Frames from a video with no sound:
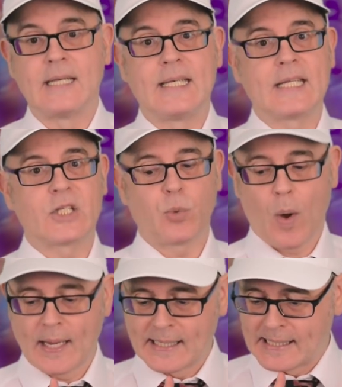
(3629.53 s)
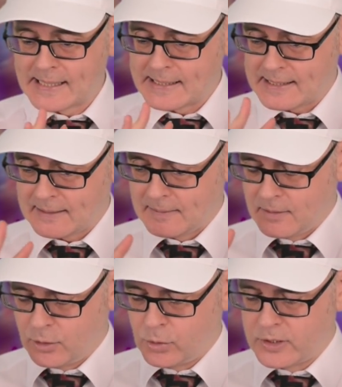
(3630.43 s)
dissuade.
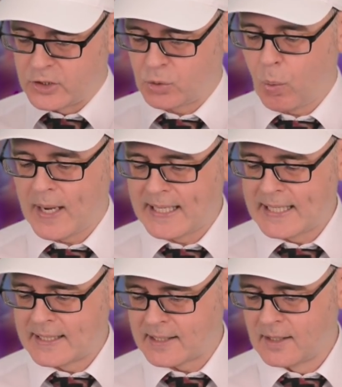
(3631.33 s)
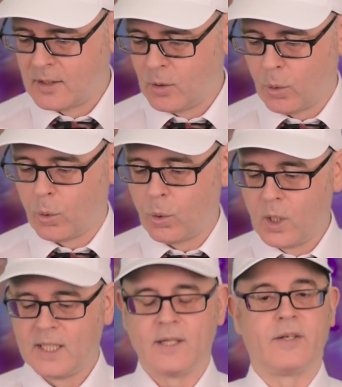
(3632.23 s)
You dissuade or
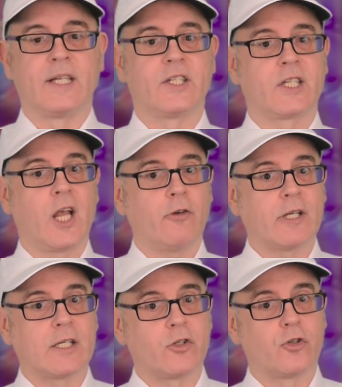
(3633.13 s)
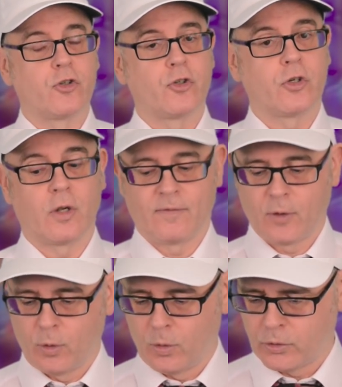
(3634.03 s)
discourage, of
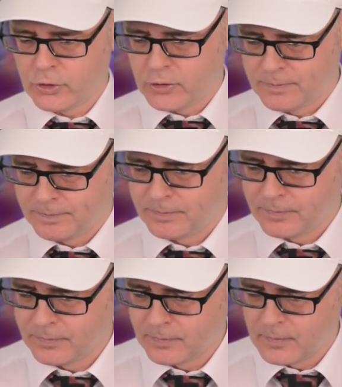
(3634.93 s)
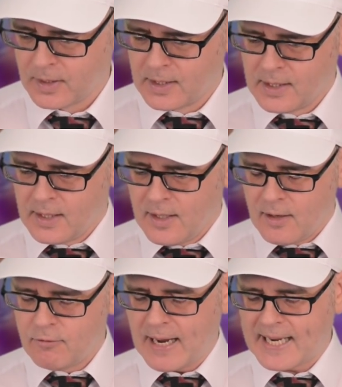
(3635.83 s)
course.
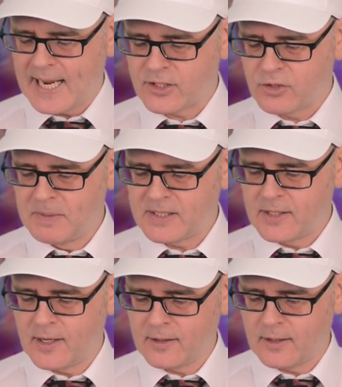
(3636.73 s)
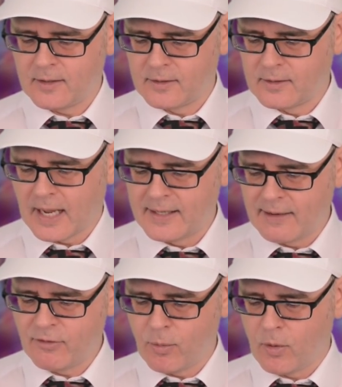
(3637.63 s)
Rakesh, Mr. Duncan, and
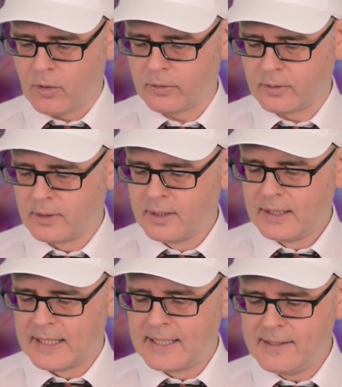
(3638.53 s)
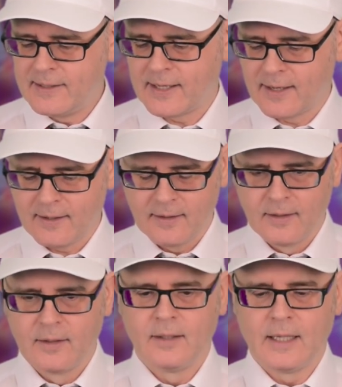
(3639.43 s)
everyone. In India,
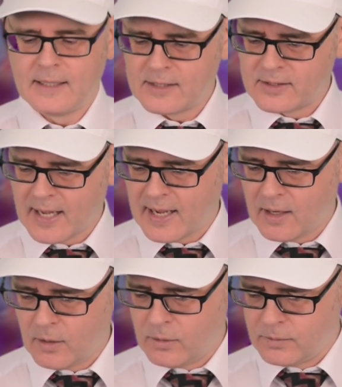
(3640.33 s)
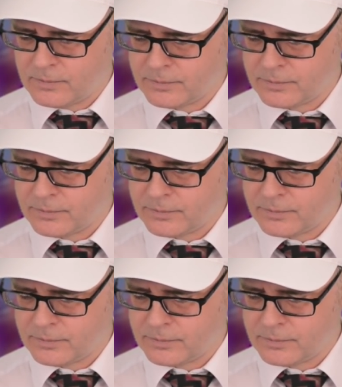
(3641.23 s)
it is now